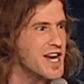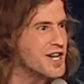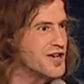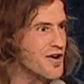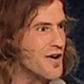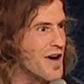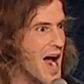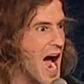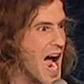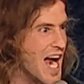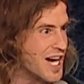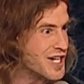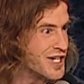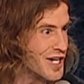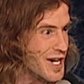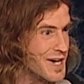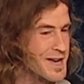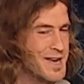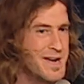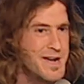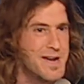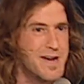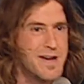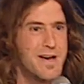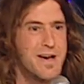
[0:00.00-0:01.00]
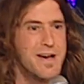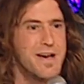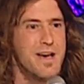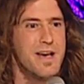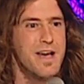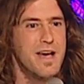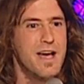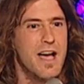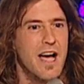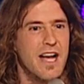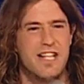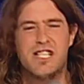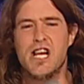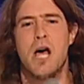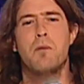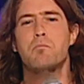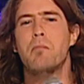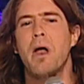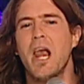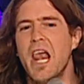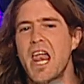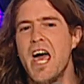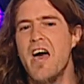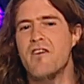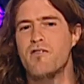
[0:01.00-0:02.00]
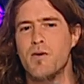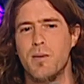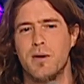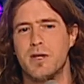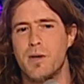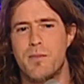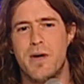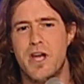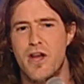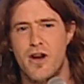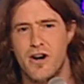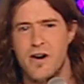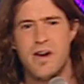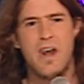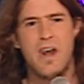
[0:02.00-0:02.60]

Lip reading: interaction. It's unbelievable to me. You're